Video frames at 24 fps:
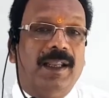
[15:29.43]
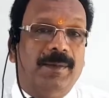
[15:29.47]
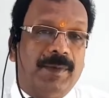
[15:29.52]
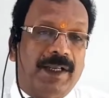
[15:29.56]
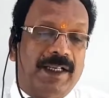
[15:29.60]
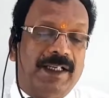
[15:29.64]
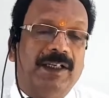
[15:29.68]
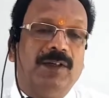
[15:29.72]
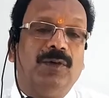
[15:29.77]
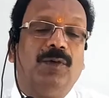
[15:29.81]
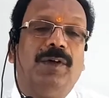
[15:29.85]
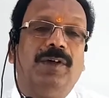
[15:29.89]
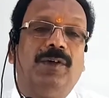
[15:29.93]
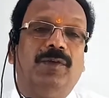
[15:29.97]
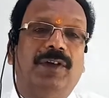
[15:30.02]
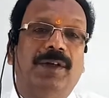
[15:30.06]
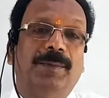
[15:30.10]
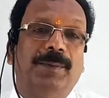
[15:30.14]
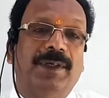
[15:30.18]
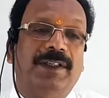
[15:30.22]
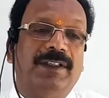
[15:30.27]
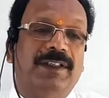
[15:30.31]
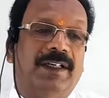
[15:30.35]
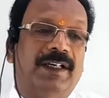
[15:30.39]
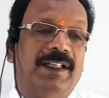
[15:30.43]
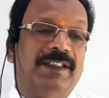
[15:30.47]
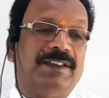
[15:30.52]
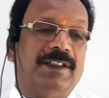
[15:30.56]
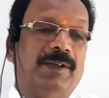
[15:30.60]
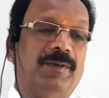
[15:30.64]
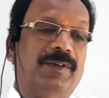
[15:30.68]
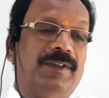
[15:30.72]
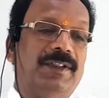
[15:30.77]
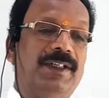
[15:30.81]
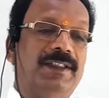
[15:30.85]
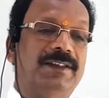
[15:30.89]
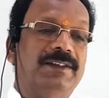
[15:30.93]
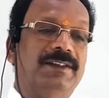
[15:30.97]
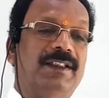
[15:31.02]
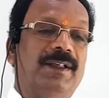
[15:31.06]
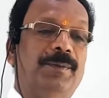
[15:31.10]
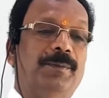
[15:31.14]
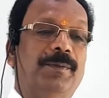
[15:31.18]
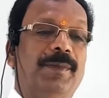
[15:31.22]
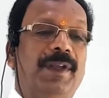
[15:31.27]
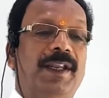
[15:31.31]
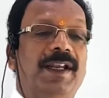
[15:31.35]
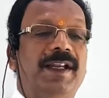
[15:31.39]
I am again going to repeat the disadvantage.
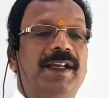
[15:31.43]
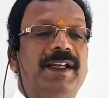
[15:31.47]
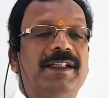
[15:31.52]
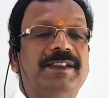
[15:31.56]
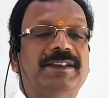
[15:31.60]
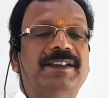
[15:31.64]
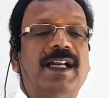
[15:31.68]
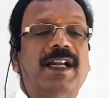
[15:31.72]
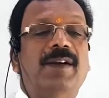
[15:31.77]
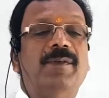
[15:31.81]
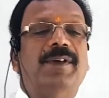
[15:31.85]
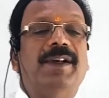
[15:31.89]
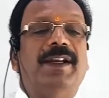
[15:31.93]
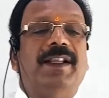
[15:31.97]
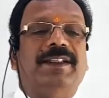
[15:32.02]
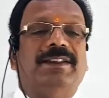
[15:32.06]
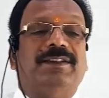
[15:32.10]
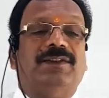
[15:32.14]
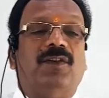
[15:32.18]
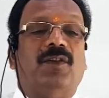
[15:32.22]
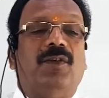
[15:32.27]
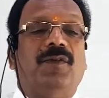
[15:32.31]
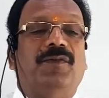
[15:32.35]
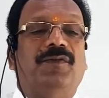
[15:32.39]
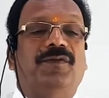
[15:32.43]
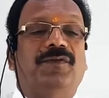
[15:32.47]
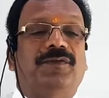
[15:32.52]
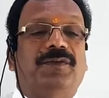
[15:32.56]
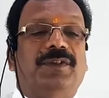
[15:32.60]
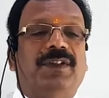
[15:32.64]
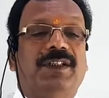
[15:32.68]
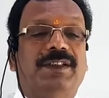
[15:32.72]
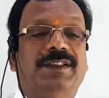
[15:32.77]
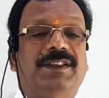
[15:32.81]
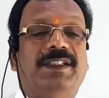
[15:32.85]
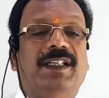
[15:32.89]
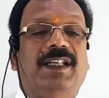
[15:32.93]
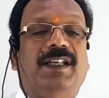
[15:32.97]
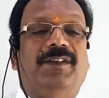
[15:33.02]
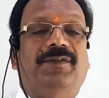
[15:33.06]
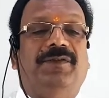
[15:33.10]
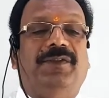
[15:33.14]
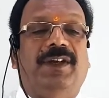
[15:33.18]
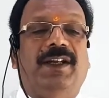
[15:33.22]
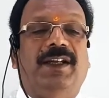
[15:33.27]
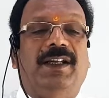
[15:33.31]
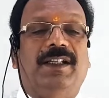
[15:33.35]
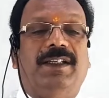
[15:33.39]
The main disadvantage of the
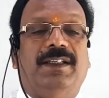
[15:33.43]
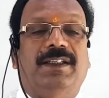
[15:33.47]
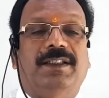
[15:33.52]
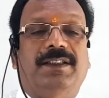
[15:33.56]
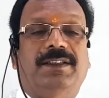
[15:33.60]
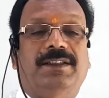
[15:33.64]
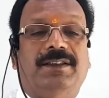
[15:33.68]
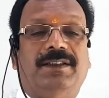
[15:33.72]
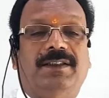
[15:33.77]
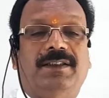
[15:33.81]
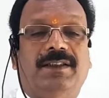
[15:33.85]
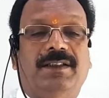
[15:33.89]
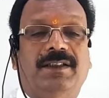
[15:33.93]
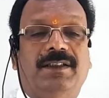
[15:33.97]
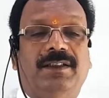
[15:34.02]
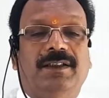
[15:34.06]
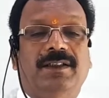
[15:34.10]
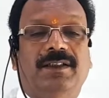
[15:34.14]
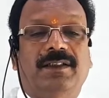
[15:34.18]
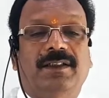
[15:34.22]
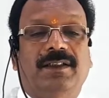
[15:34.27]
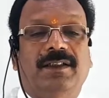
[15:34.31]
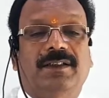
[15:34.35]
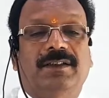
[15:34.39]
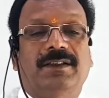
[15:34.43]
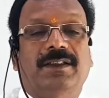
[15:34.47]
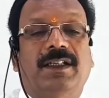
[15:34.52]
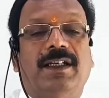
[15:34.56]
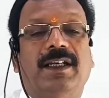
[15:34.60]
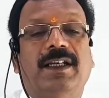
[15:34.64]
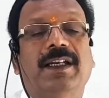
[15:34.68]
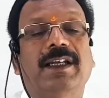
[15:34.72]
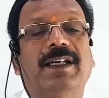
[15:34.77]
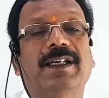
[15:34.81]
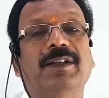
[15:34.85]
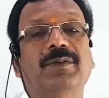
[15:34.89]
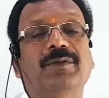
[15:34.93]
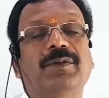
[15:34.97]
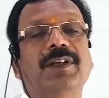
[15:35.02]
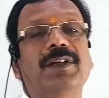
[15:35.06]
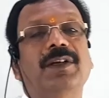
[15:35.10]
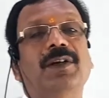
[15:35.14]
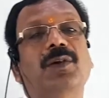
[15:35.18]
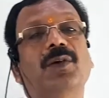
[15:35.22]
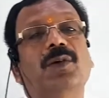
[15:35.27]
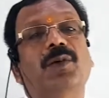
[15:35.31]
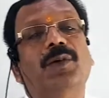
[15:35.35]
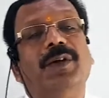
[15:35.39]
JFET is the
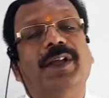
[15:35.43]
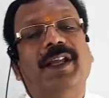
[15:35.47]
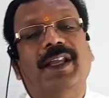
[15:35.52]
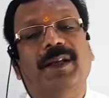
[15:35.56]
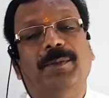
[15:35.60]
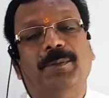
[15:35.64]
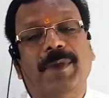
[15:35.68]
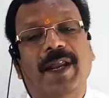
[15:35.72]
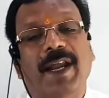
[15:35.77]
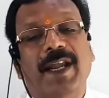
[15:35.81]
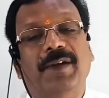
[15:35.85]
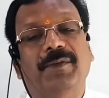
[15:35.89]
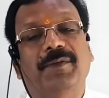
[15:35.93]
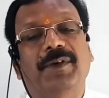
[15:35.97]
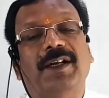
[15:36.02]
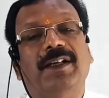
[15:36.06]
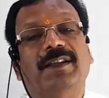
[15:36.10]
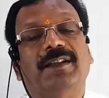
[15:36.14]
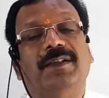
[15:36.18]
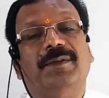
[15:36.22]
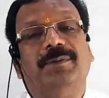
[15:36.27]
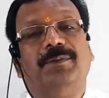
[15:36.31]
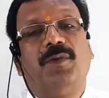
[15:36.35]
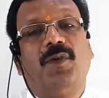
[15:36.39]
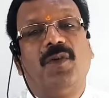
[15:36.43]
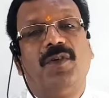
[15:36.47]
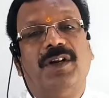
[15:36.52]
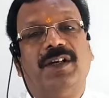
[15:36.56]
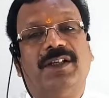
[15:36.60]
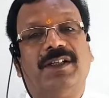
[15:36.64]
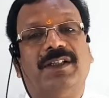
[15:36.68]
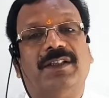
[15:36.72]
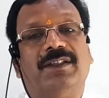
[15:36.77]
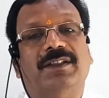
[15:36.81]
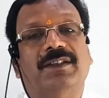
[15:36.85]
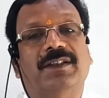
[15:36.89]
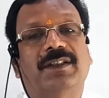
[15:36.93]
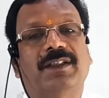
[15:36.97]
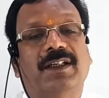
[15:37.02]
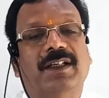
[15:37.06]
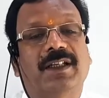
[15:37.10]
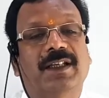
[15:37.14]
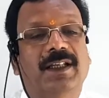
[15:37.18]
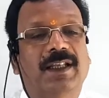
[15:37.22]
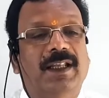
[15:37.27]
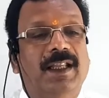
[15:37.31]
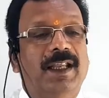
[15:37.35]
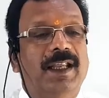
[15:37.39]
relatively low gain bandwidth product
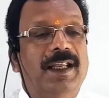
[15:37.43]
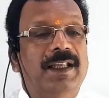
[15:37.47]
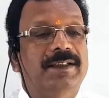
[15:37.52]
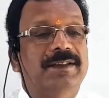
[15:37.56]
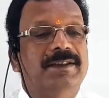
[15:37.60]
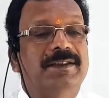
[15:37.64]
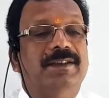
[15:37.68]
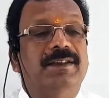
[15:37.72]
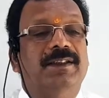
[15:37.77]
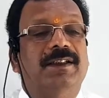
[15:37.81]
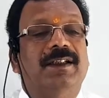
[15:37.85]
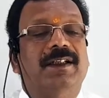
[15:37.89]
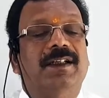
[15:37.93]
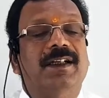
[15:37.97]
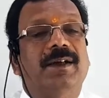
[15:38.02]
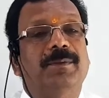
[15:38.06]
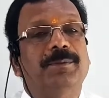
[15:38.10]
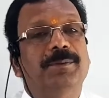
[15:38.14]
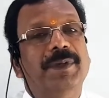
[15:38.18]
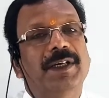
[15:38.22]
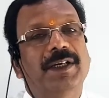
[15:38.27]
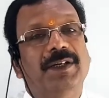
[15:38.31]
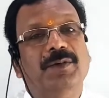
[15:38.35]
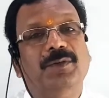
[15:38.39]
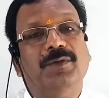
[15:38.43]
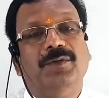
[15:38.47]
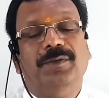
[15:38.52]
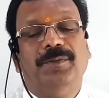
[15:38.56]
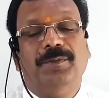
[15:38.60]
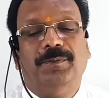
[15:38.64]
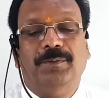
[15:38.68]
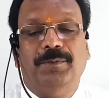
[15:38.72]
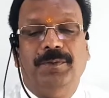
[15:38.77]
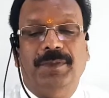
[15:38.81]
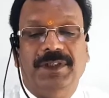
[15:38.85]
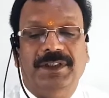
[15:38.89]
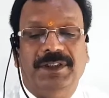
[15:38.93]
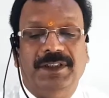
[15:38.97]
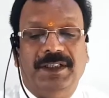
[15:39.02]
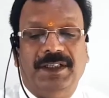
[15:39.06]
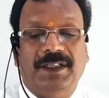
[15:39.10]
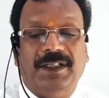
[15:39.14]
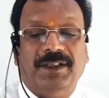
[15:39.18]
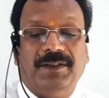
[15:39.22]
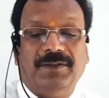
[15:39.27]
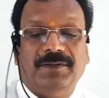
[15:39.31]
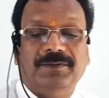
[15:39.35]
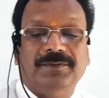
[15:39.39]
as compared to
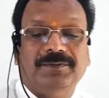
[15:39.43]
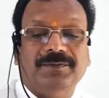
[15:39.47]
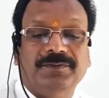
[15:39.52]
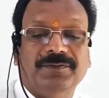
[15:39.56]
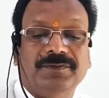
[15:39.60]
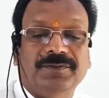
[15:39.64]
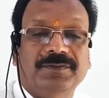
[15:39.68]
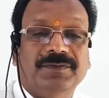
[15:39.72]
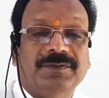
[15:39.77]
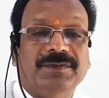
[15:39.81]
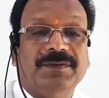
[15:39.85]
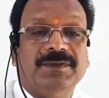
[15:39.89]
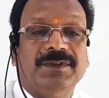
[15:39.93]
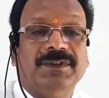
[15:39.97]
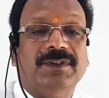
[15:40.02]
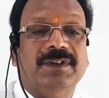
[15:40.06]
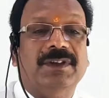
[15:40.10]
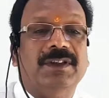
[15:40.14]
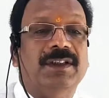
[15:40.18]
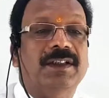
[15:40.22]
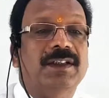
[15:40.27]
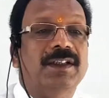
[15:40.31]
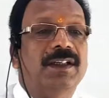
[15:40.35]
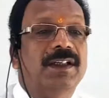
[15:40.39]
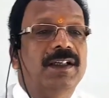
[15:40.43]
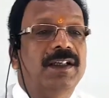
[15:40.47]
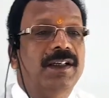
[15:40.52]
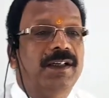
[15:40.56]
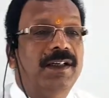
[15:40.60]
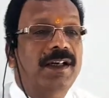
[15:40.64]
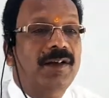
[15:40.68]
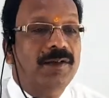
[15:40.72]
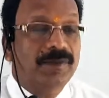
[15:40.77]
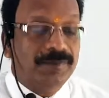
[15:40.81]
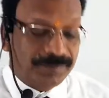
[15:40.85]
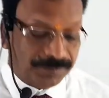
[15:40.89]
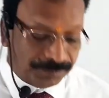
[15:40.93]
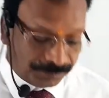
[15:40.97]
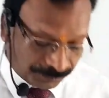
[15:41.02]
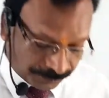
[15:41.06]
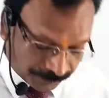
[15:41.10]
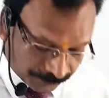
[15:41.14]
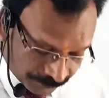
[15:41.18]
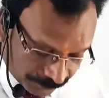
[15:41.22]
BJT. Now,